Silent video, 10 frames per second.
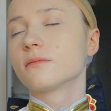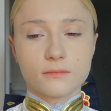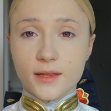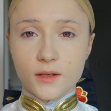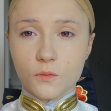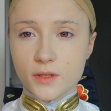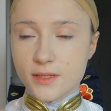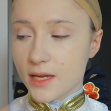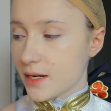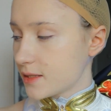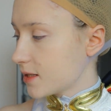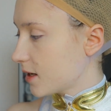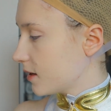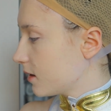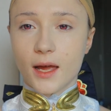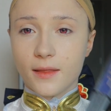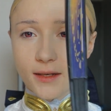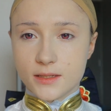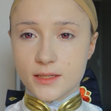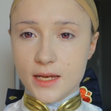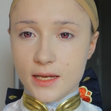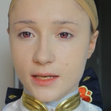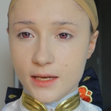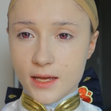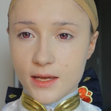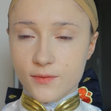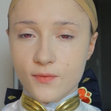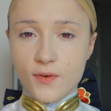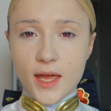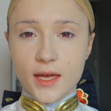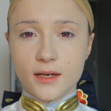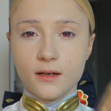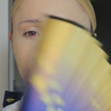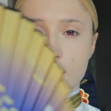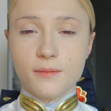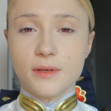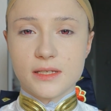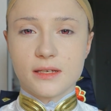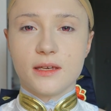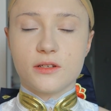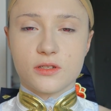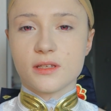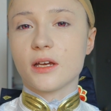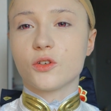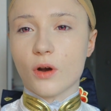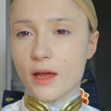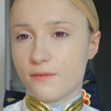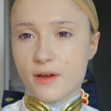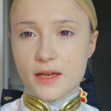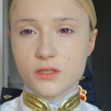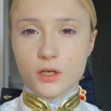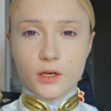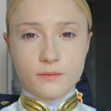And then once that is done, I like to take a fan and basically just like dry it faster.